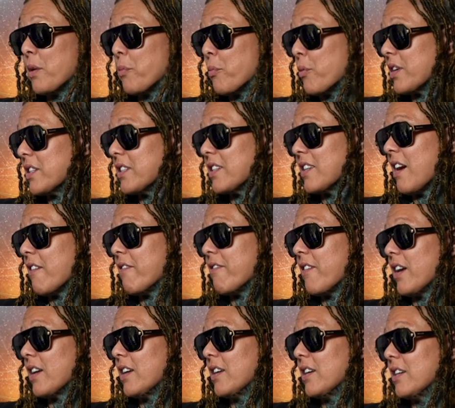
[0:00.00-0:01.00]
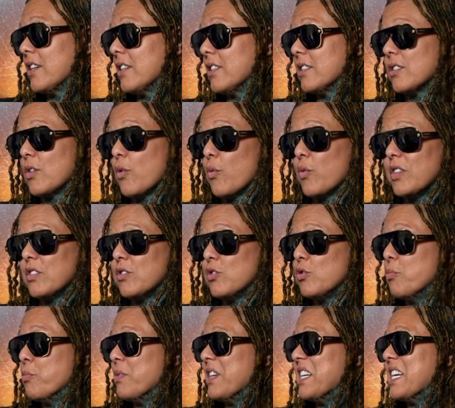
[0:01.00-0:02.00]
going to bring to that fight is going
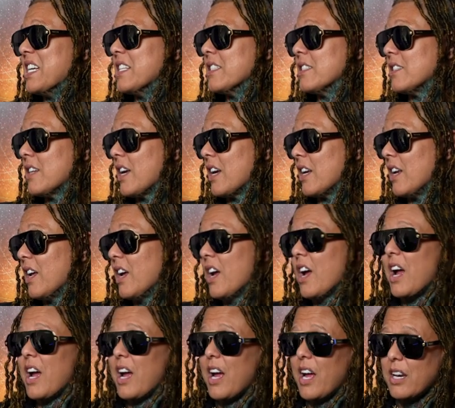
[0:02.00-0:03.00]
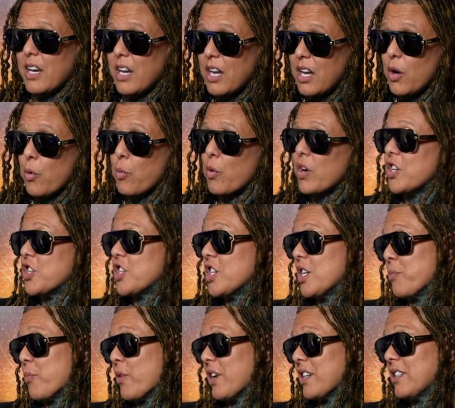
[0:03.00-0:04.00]
to be insane. And what
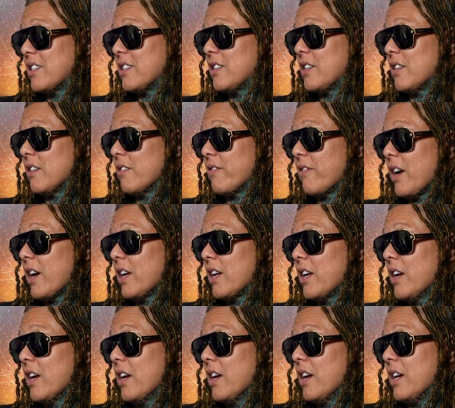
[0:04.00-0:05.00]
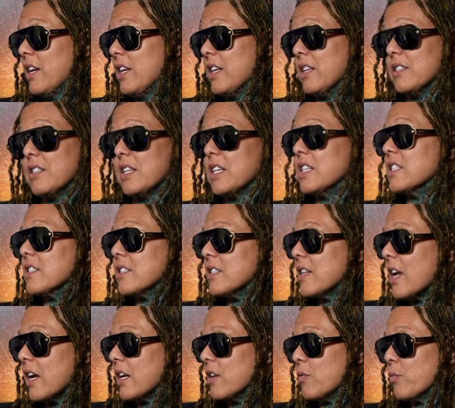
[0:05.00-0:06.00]
she brings to the fight is
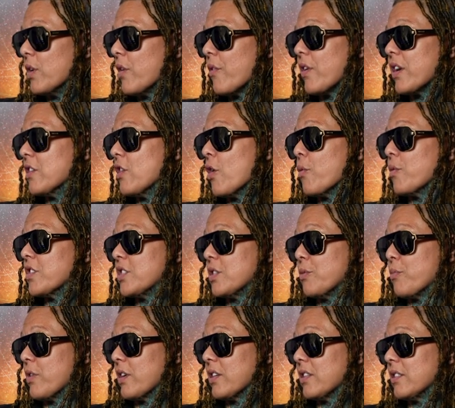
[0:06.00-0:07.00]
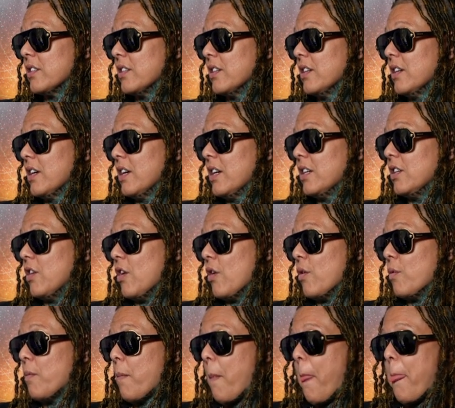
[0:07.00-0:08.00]
insane. We already know what she brings. You mm-hmm.
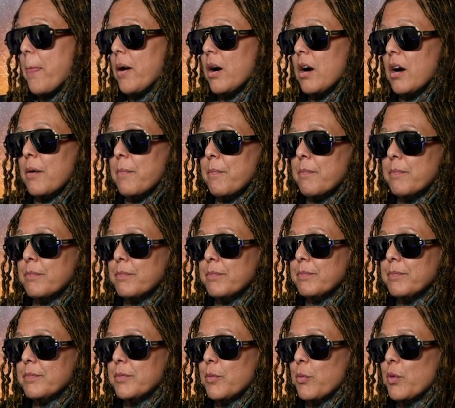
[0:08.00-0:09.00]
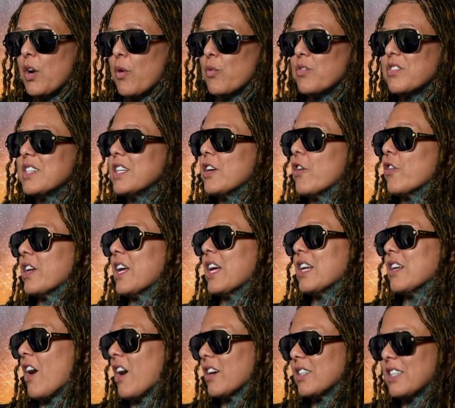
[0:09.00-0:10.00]
know, um, we don't see her
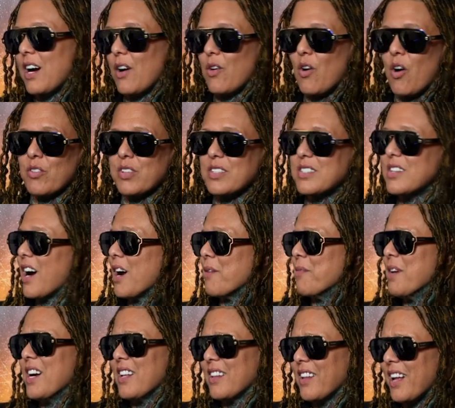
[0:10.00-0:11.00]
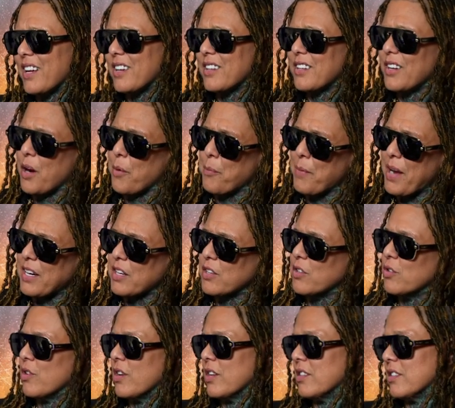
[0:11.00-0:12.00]
get knocked out all the time like Amanda
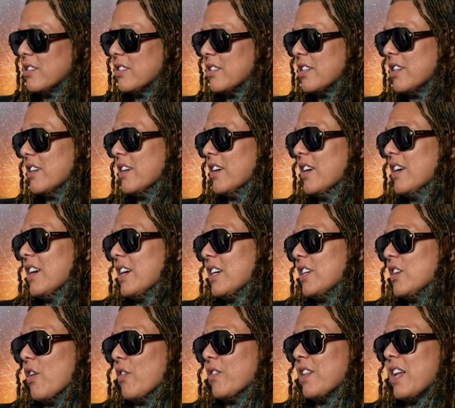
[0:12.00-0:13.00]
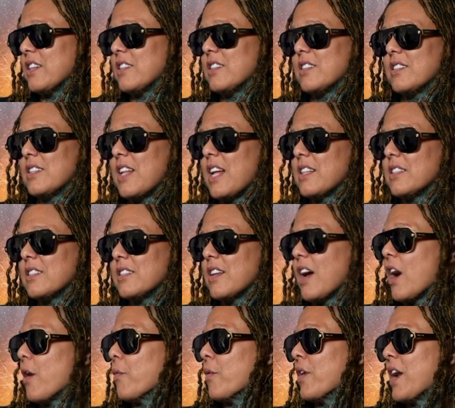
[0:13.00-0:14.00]
Nunes did. You know that that's
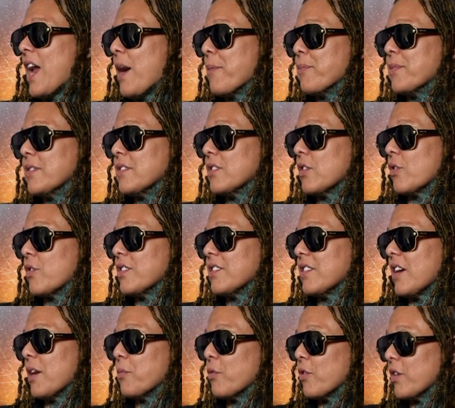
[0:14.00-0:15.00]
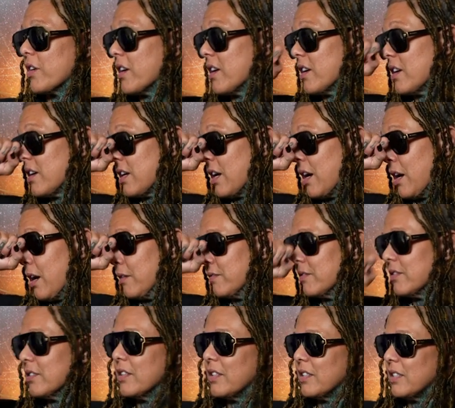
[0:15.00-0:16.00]
not what happens to Cris Cyborg.
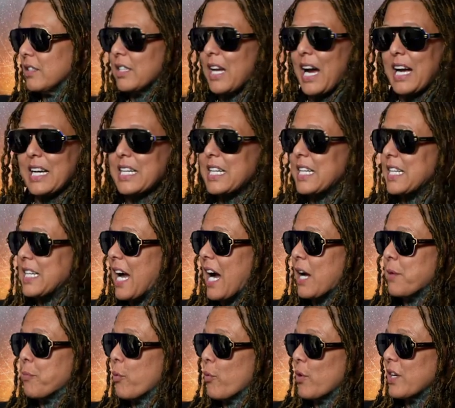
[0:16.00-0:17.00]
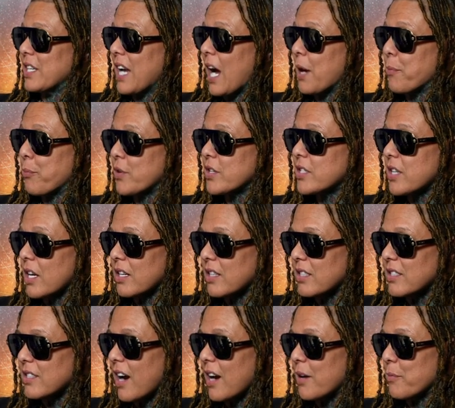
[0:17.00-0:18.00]
99.9% uh, of
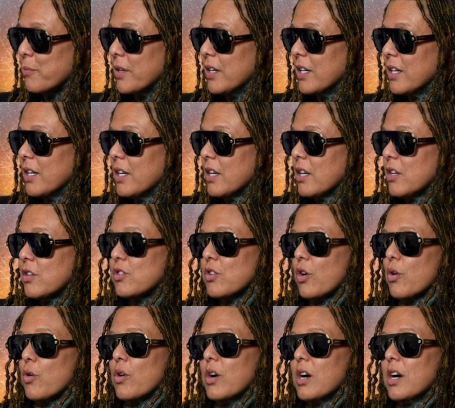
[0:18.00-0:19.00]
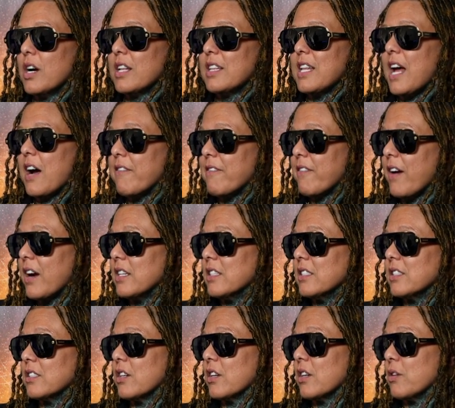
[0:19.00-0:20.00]
the time. Mm-hmm. So that fight
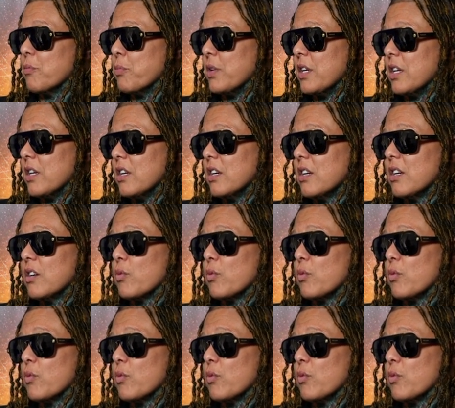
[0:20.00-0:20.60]
is going to be